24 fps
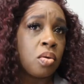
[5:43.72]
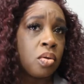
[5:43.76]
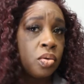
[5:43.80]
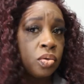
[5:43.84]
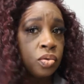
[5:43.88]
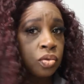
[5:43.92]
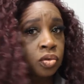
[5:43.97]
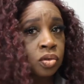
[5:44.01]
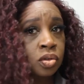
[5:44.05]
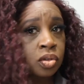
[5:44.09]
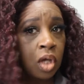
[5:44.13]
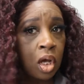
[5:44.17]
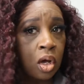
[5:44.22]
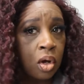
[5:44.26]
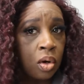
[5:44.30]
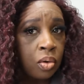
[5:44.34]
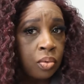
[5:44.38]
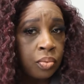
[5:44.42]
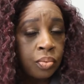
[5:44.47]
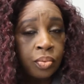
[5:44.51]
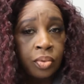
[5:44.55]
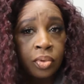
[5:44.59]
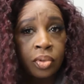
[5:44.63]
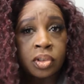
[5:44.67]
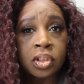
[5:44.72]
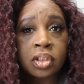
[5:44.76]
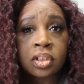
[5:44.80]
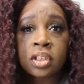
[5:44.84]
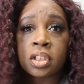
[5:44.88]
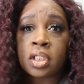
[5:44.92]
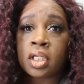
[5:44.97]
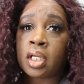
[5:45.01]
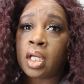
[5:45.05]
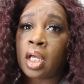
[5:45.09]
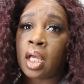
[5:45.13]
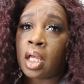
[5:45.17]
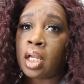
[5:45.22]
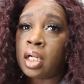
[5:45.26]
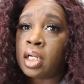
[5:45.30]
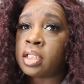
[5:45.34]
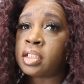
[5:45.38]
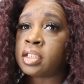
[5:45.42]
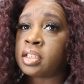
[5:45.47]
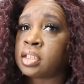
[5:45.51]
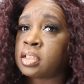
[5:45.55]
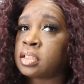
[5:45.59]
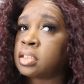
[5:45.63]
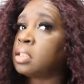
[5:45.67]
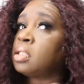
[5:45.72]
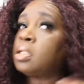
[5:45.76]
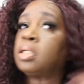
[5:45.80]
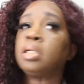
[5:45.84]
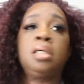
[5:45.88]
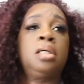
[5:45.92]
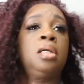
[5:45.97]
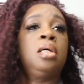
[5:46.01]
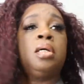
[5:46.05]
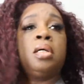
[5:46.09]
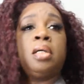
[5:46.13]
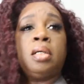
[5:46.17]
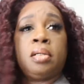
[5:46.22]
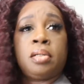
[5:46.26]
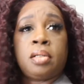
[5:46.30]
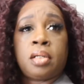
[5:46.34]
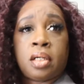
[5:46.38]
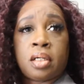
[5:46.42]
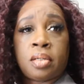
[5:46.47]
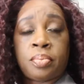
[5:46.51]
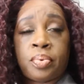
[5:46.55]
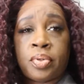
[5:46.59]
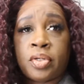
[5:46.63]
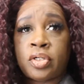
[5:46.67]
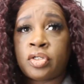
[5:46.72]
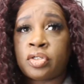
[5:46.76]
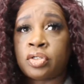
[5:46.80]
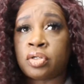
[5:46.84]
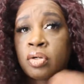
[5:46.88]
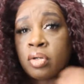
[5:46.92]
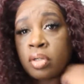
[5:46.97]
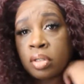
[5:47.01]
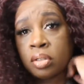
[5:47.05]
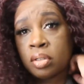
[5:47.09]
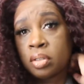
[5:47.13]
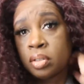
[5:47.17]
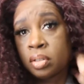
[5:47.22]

So once again, let's get a picture.